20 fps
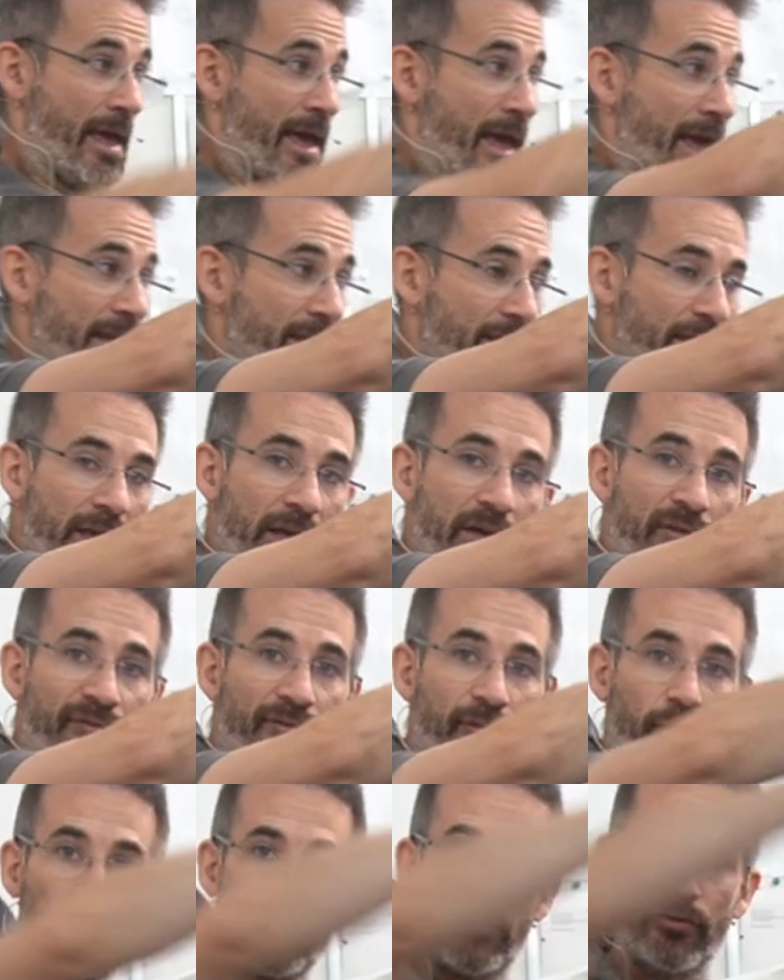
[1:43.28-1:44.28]
And
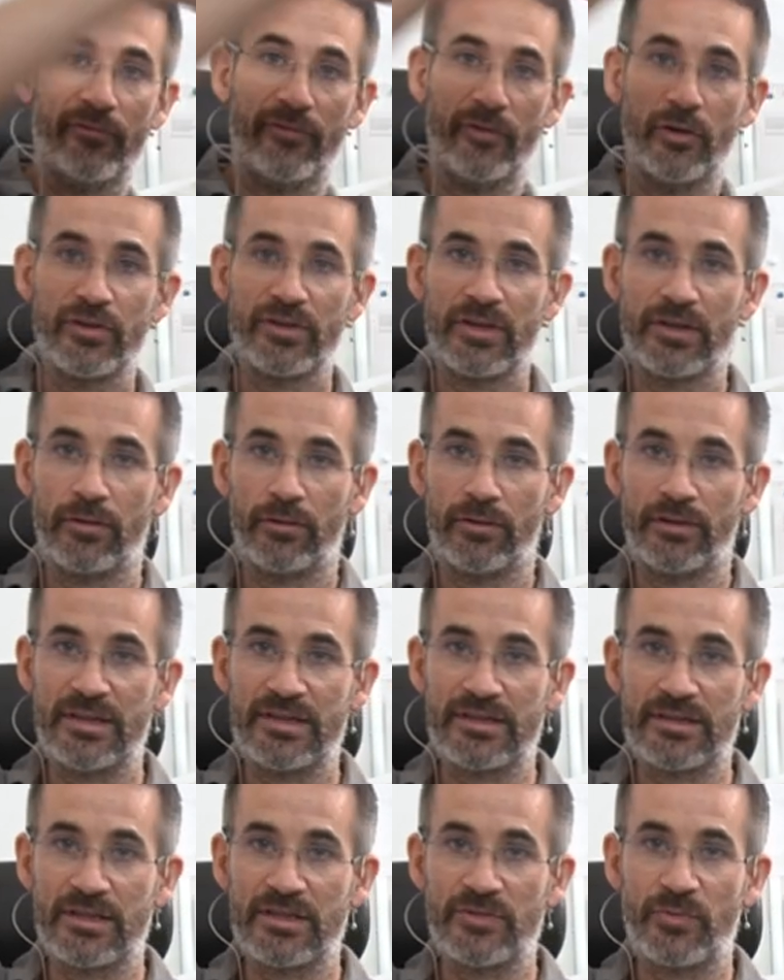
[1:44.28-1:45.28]
therefore the vertical
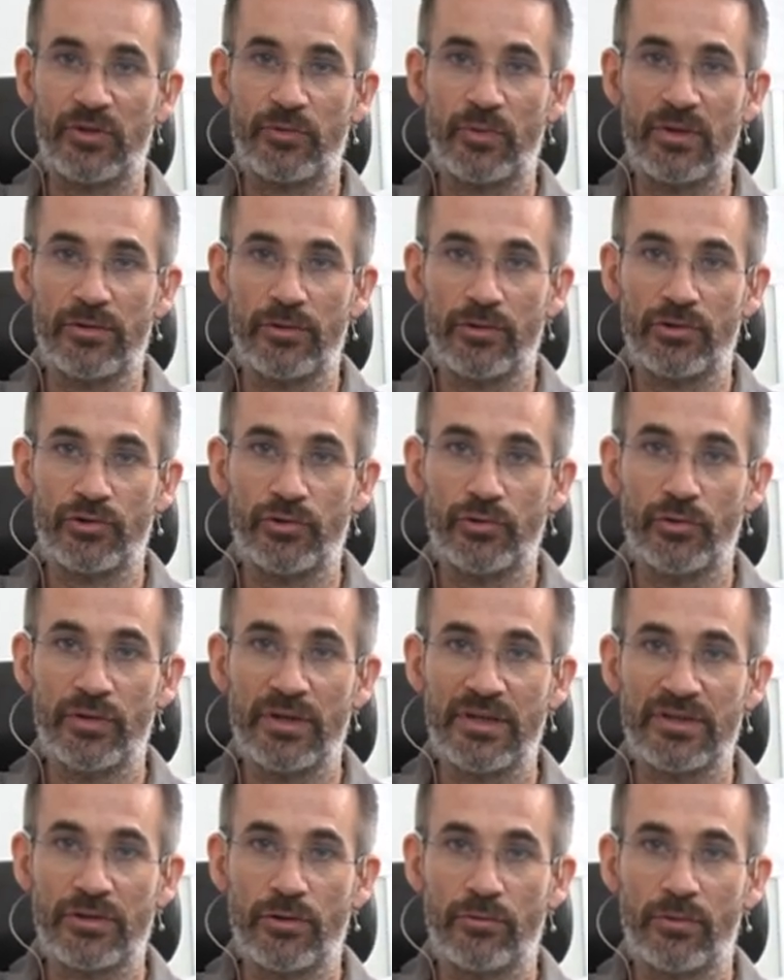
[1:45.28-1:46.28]
distance between the two
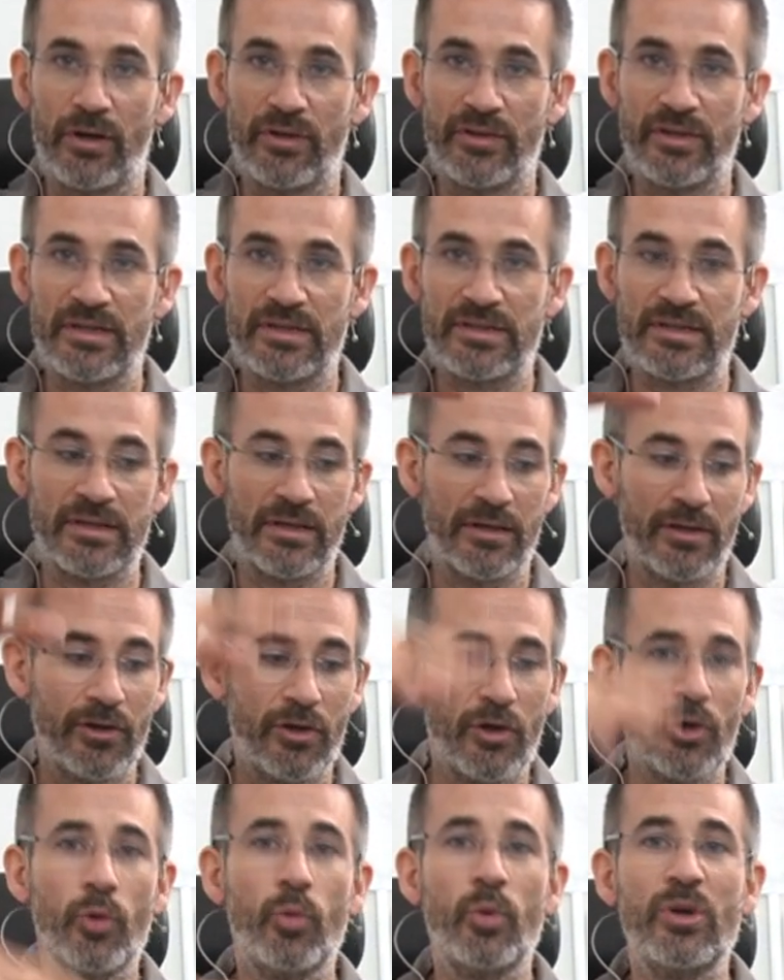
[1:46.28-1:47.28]
is around this,
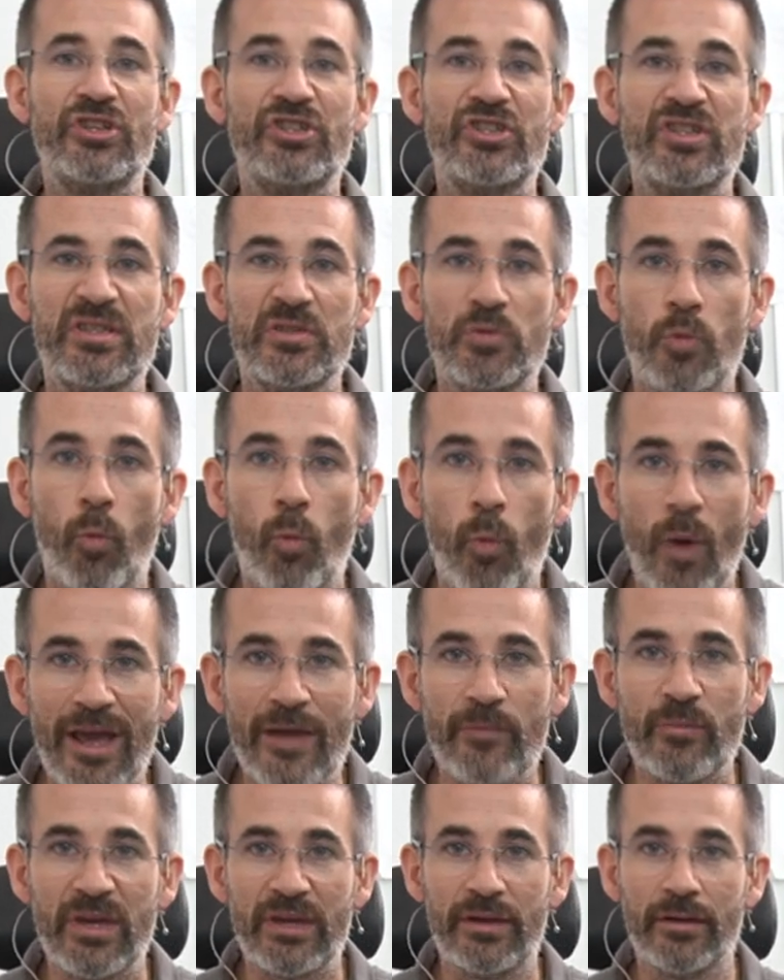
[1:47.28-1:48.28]
which is way
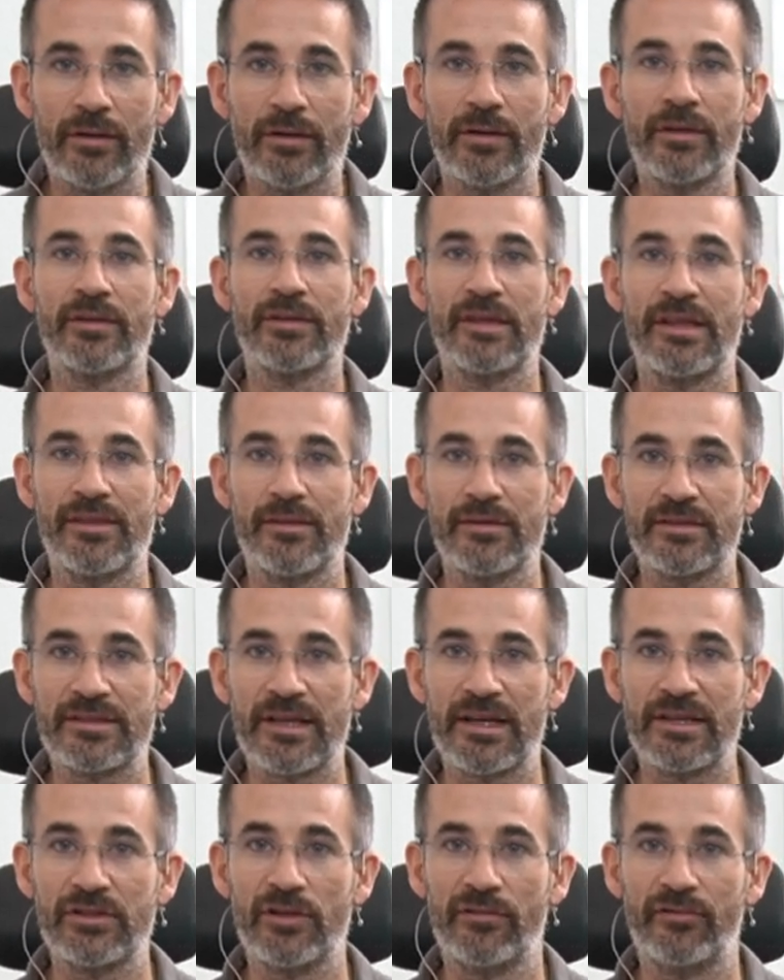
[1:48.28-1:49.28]
bigger than the
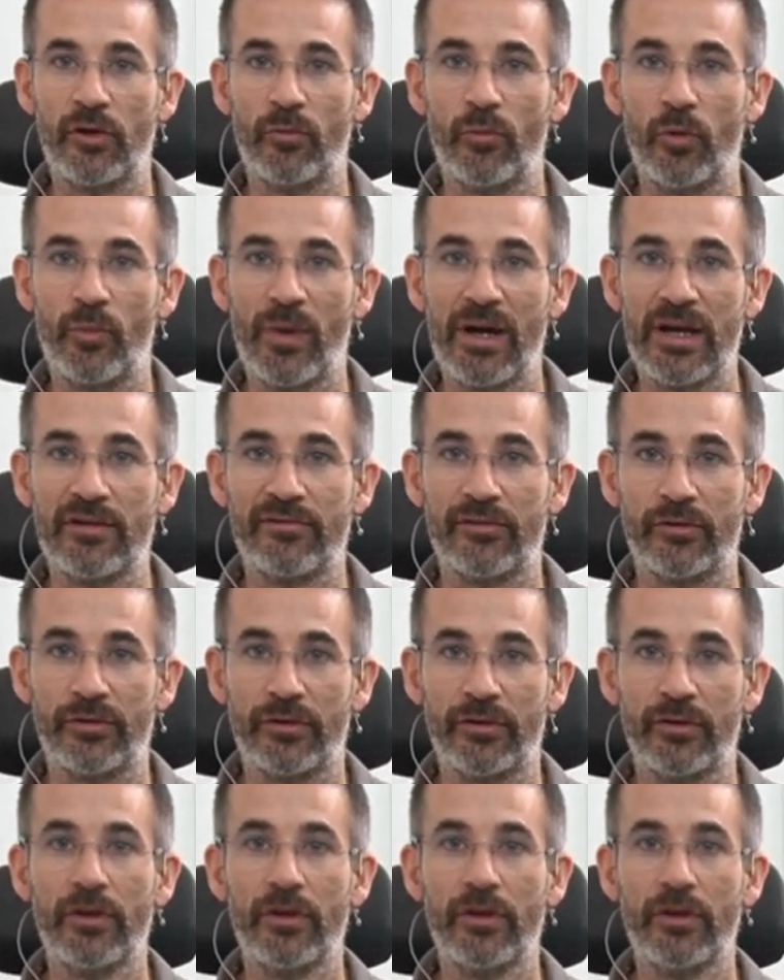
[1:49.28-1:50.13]
size of your mobile phone.